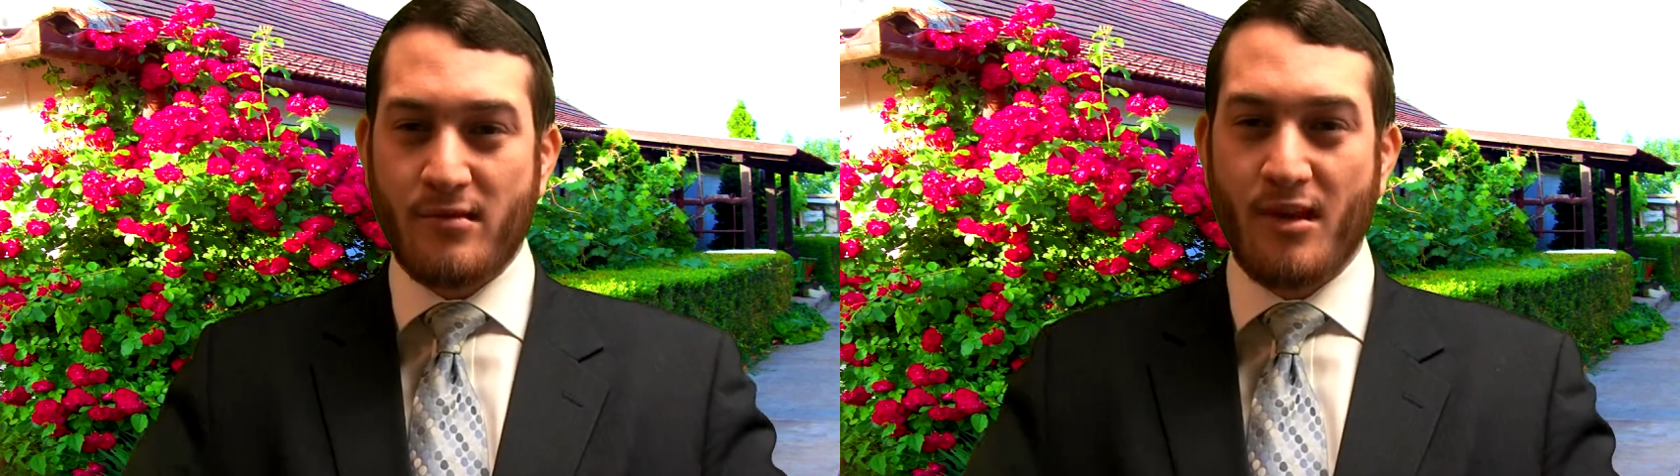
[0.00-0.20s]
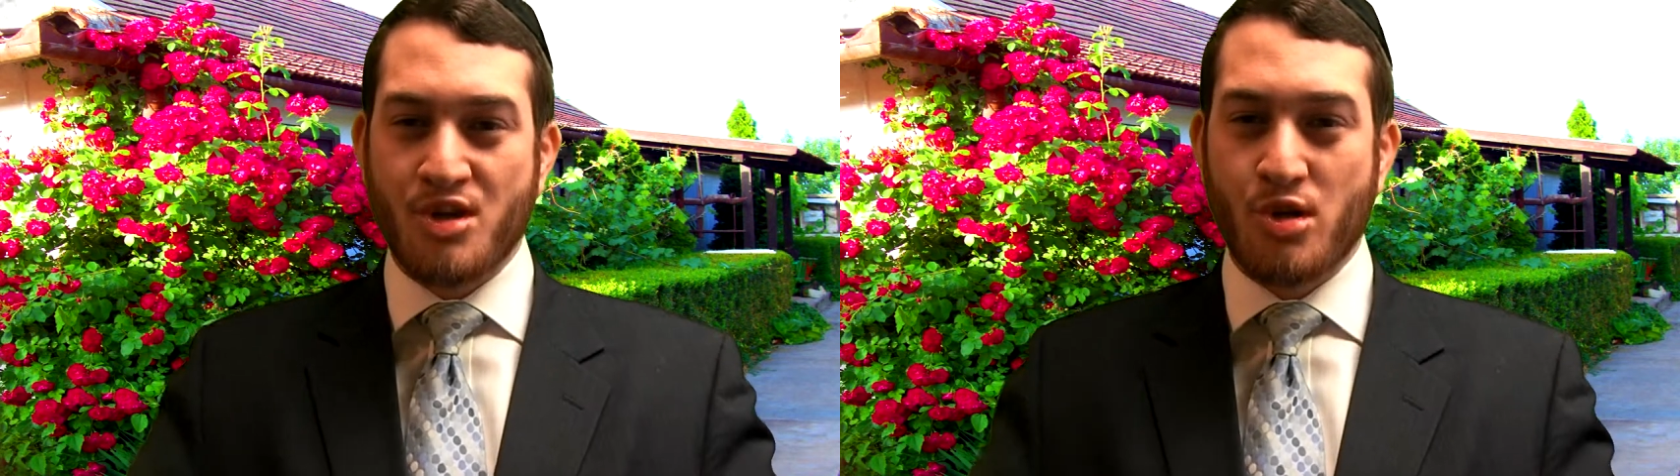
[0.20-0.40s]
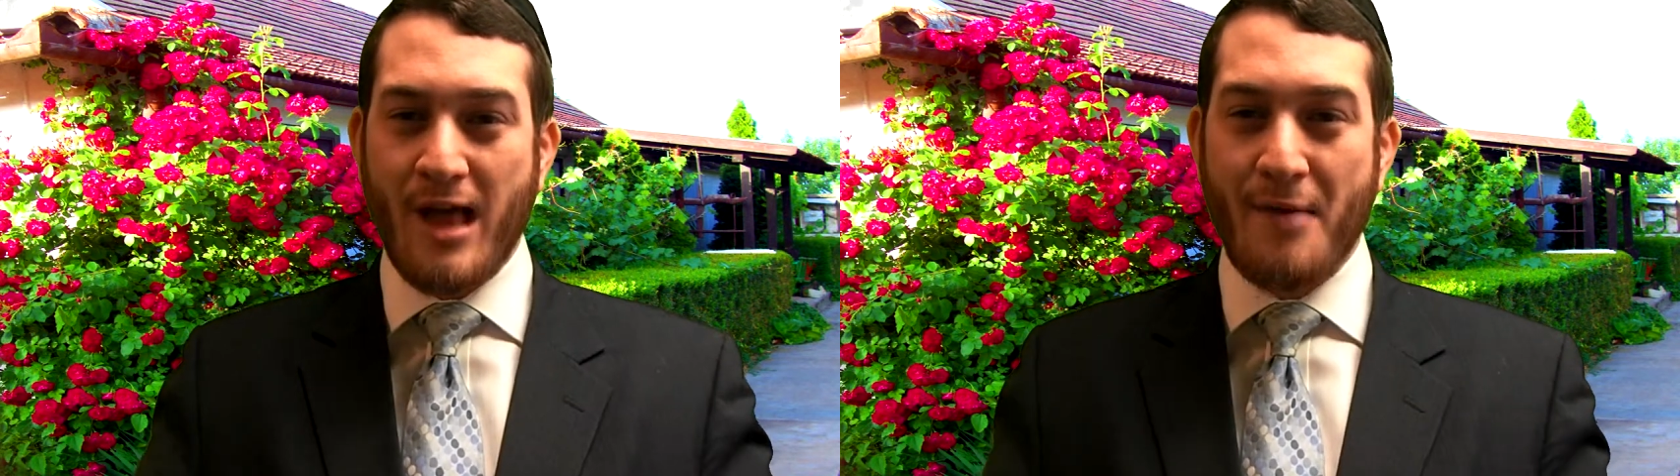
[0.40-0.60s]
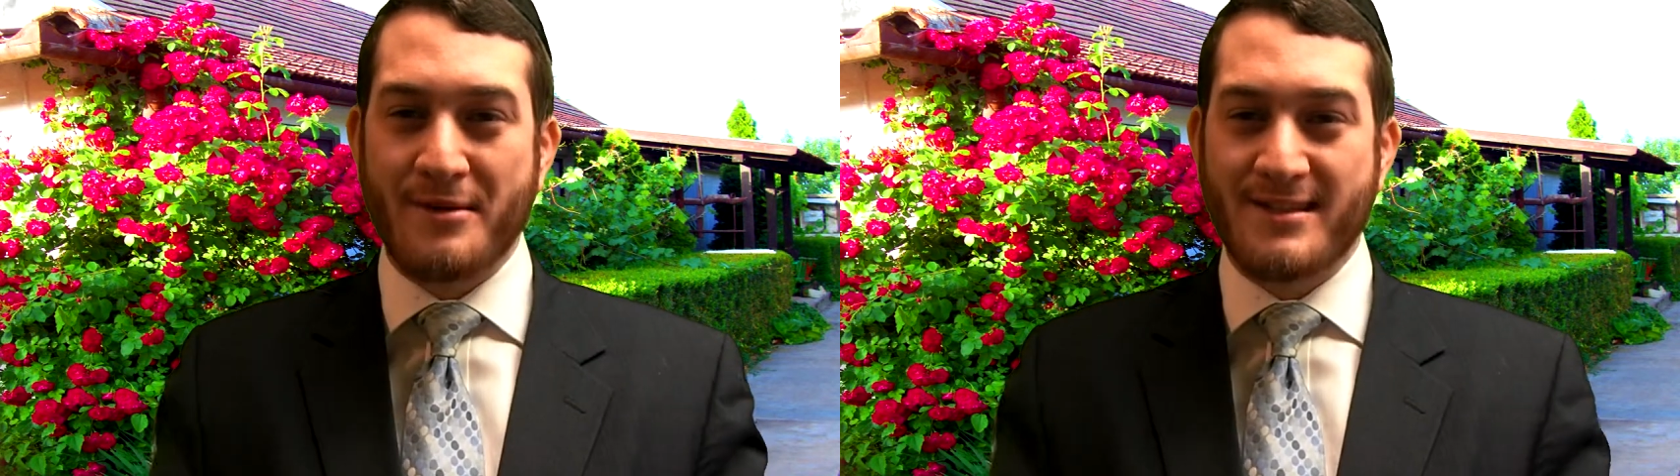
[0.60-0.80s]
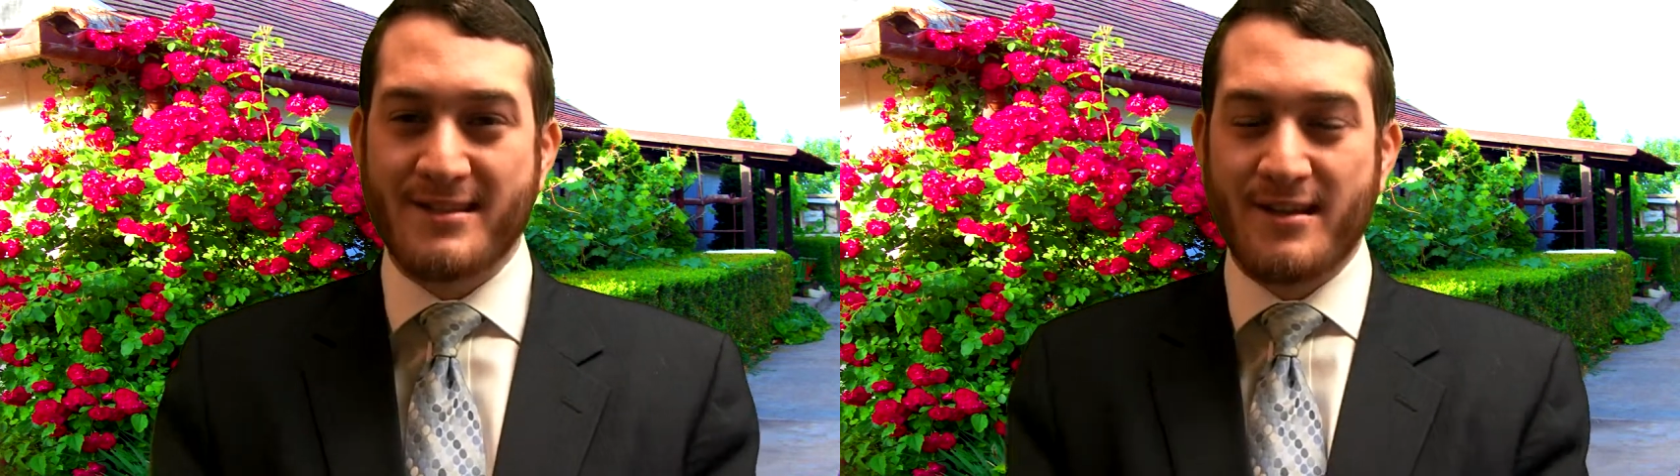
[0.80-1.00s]

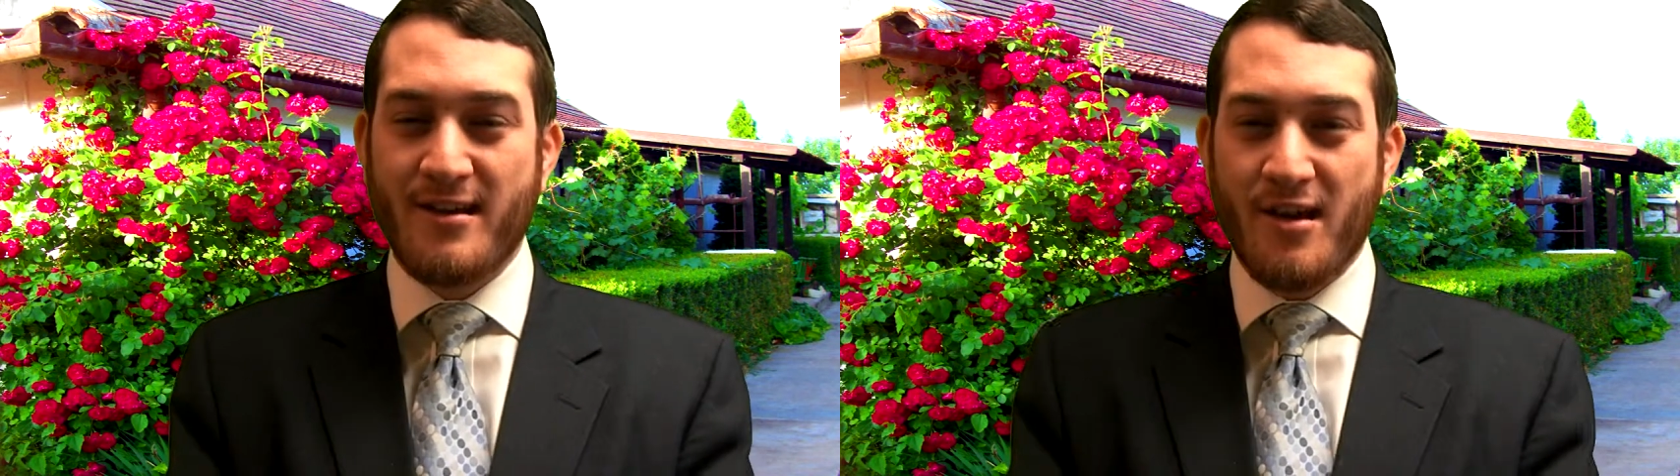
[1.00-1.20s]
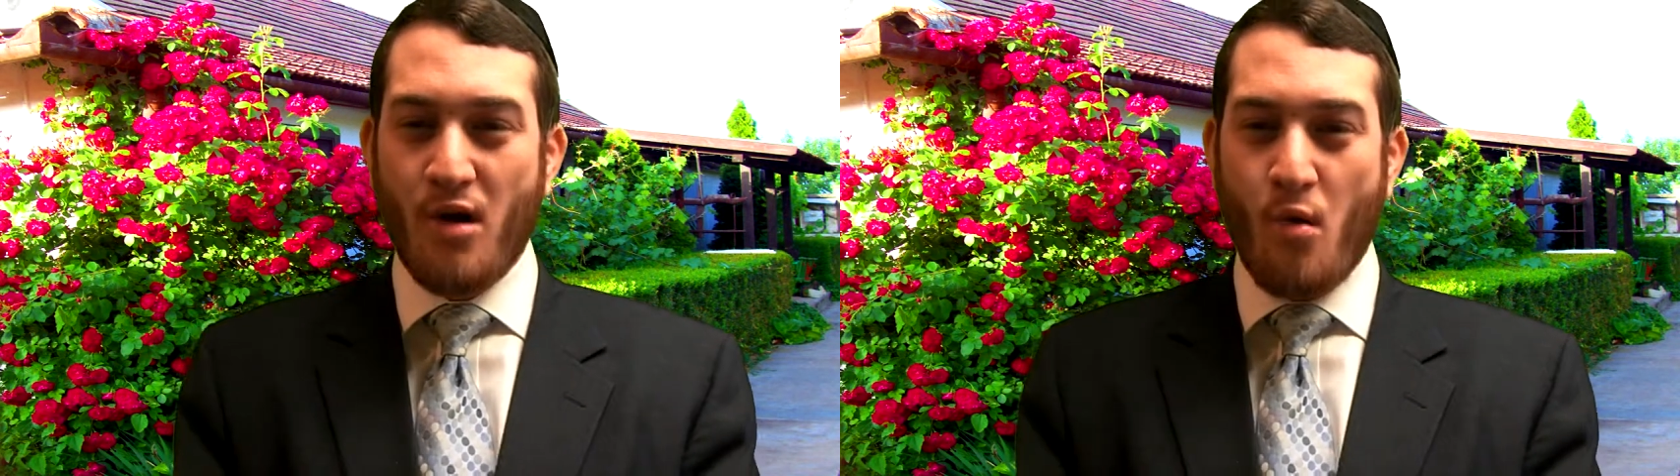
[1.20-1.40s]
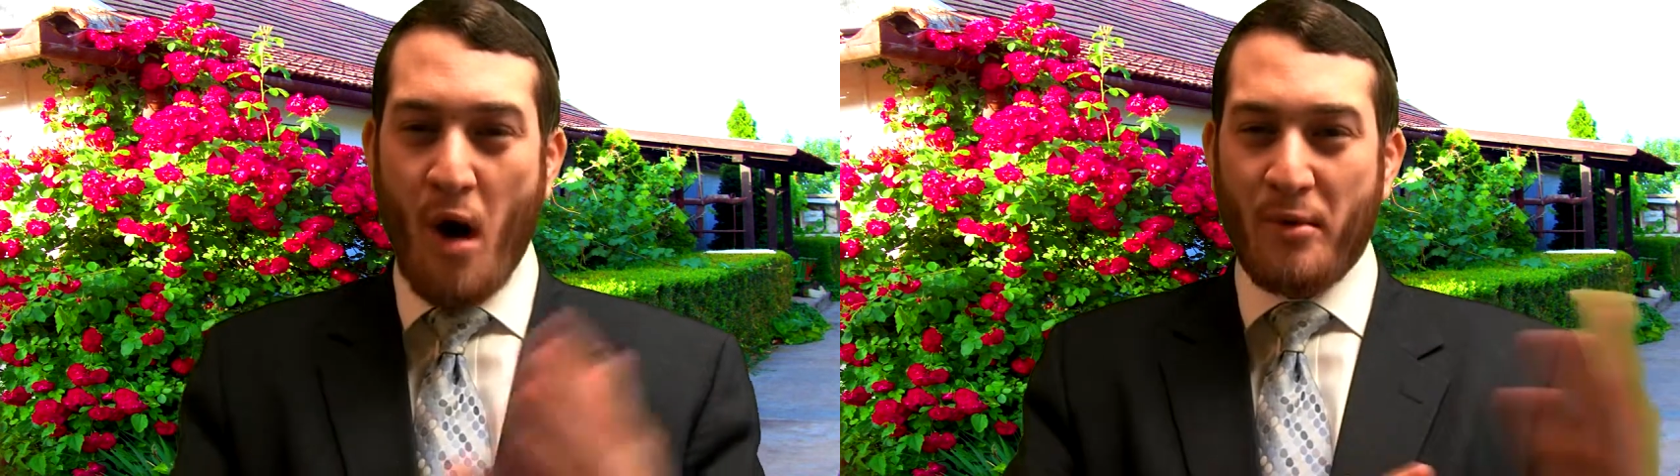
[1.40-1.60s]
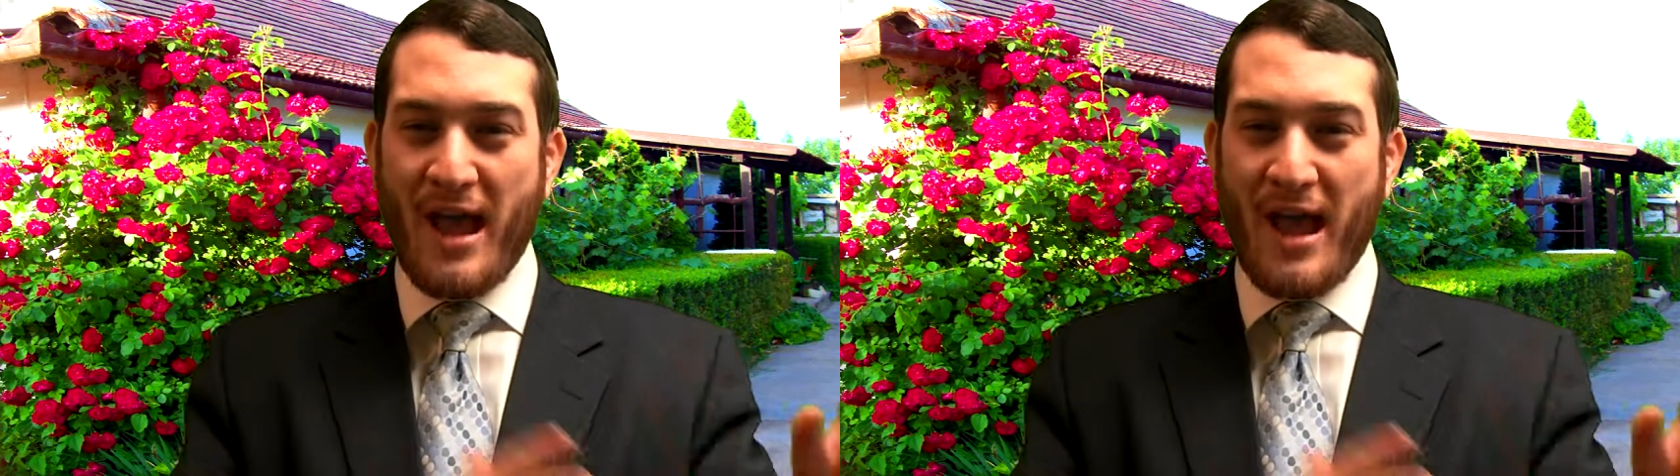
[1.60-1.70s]
Shulamis. Why do we